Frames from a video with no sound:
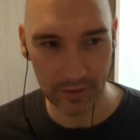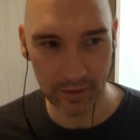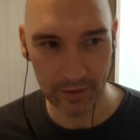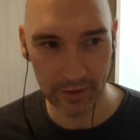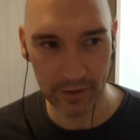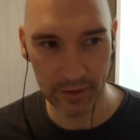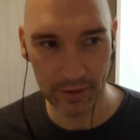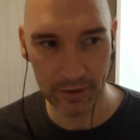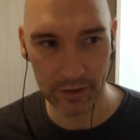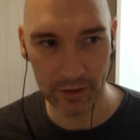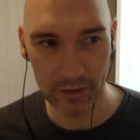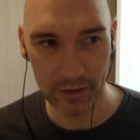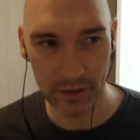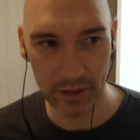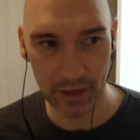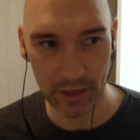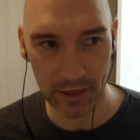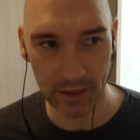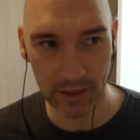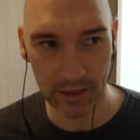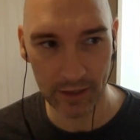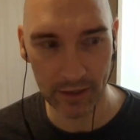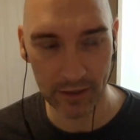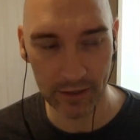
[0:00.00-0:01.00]
the
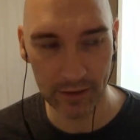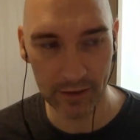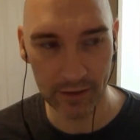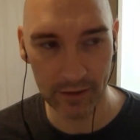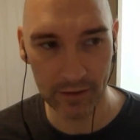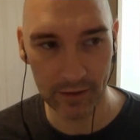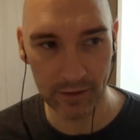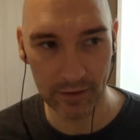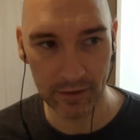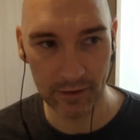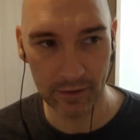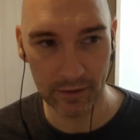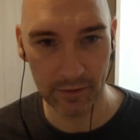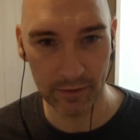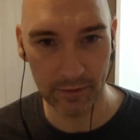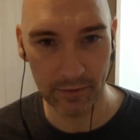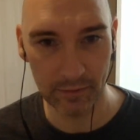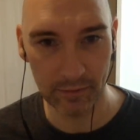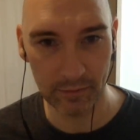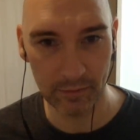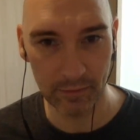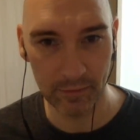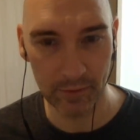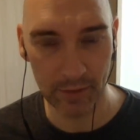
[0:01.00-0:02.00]
check-in
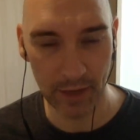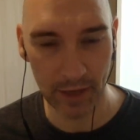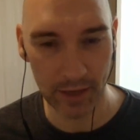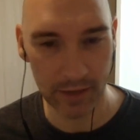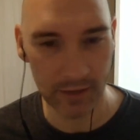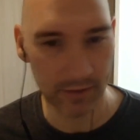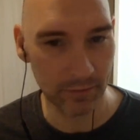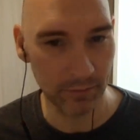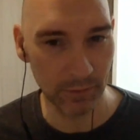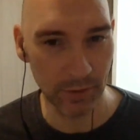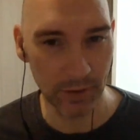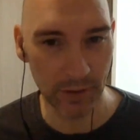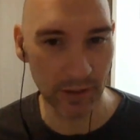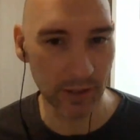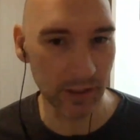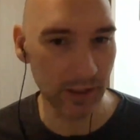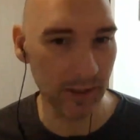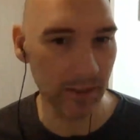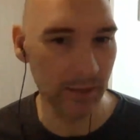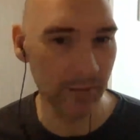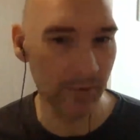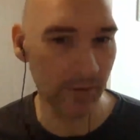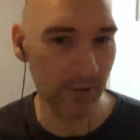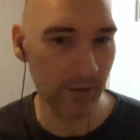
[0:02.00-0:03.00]
desk really
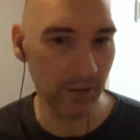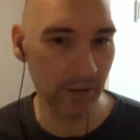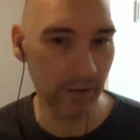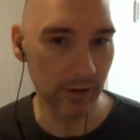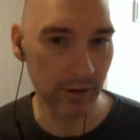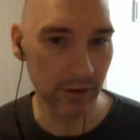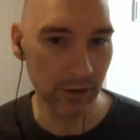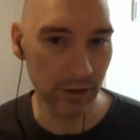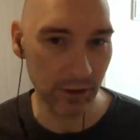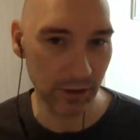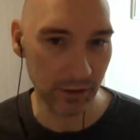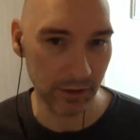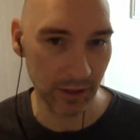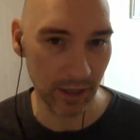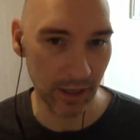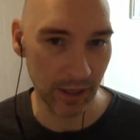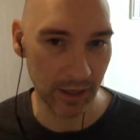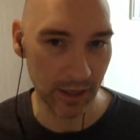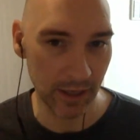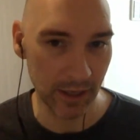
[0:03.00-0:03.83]
even looked at